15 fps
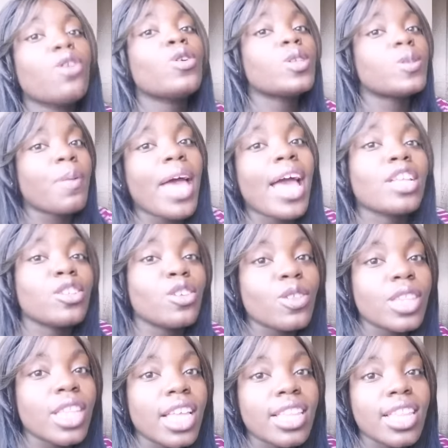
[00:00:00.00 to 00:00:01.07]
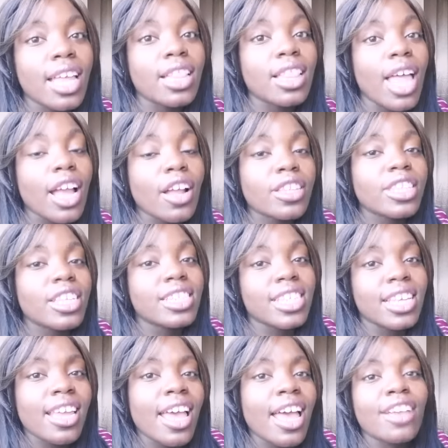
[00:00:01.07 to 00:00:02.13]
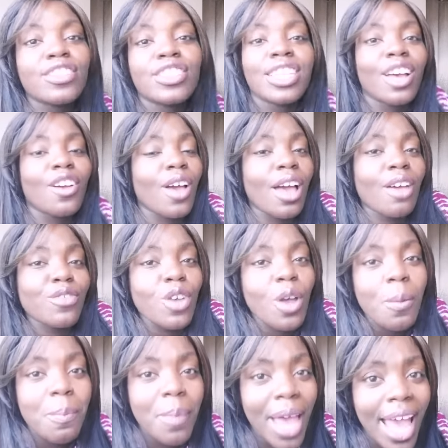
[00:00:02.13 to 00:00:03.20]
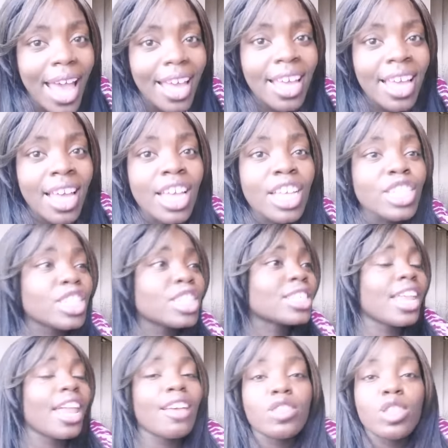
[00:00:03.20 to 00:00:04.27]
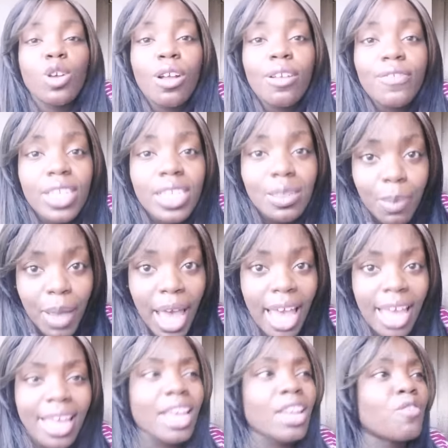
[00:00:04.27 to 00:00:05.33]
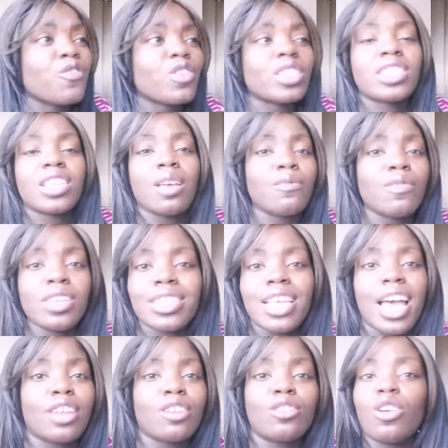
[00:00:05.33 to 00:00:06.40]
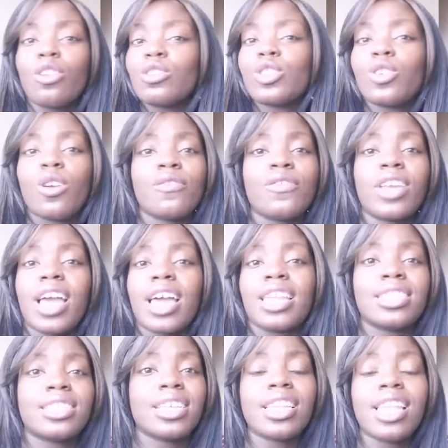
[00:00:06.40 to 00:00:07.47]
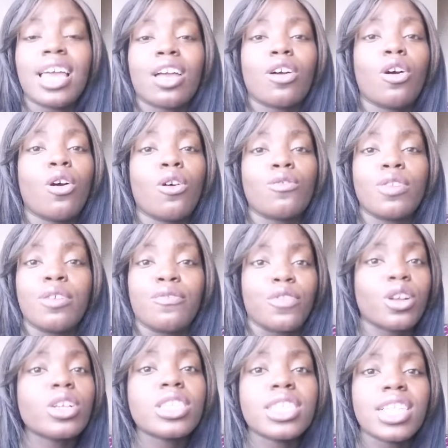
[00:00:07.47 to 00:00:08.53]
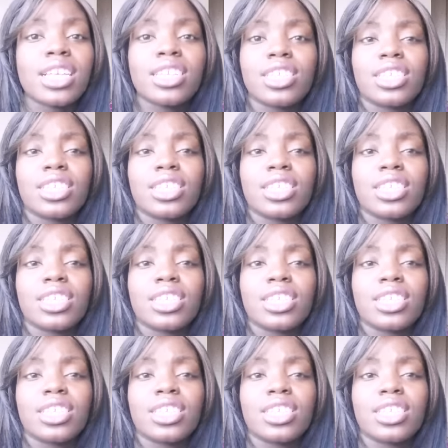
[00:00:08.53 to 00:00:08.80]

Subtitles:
Whose back do you think that Lagatha is going to have? She's not going to have your back. She's gonna have Torvi's back. And for some reason, I don't know, Torvi kind of did like a whole reverse thing.